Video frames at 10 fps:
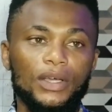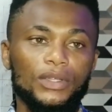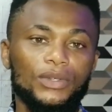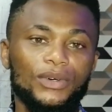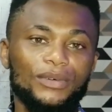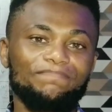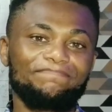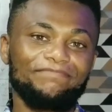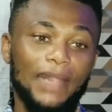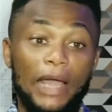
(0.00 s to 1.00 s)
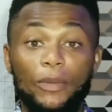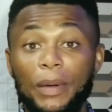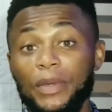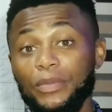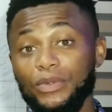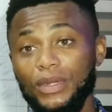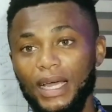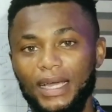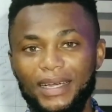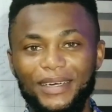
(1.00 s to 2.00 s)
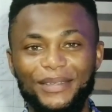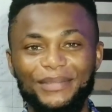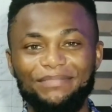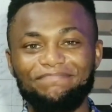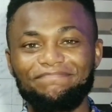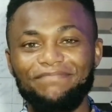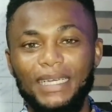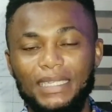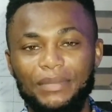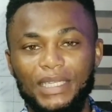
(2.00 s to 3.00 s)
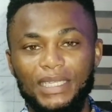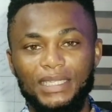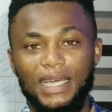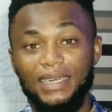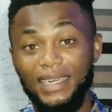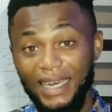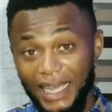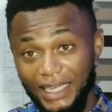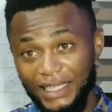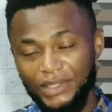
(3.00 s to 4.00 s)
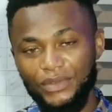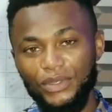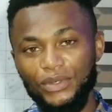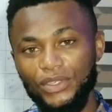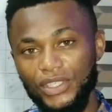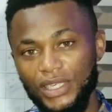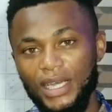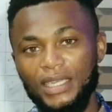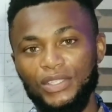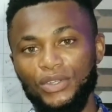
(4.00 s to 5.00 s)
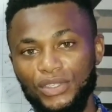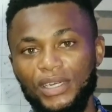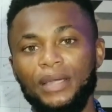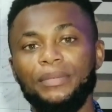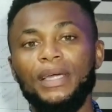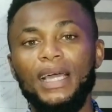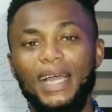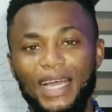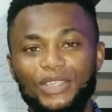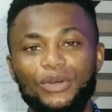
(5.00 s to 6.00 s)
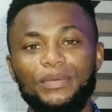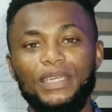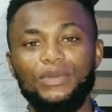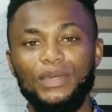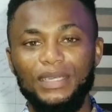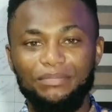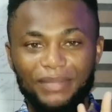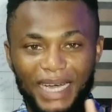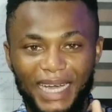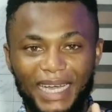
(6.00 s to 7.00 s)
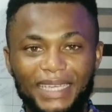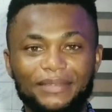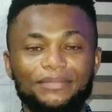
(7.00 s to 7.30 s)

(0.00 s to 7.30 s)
So I hope I'm able to like pass a message. Kindly like this video, share and subscribe. Catch you up next week. Bye.